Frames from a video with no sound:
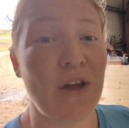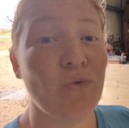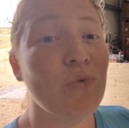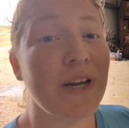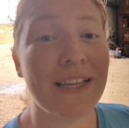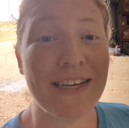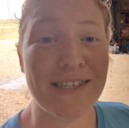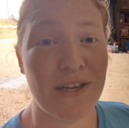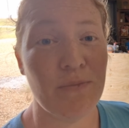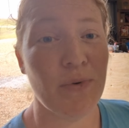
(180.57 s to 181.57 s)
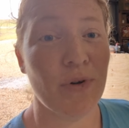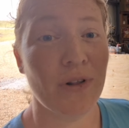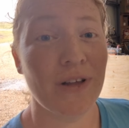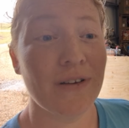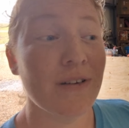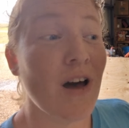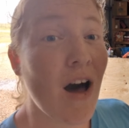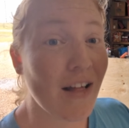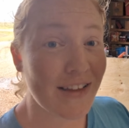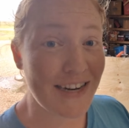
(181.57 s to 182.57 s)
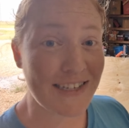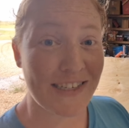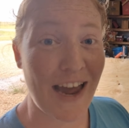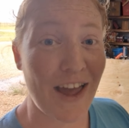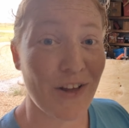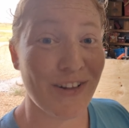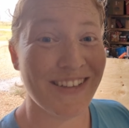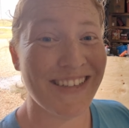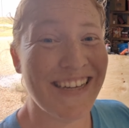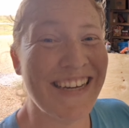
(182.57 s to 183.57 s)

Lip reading: a really simple colony style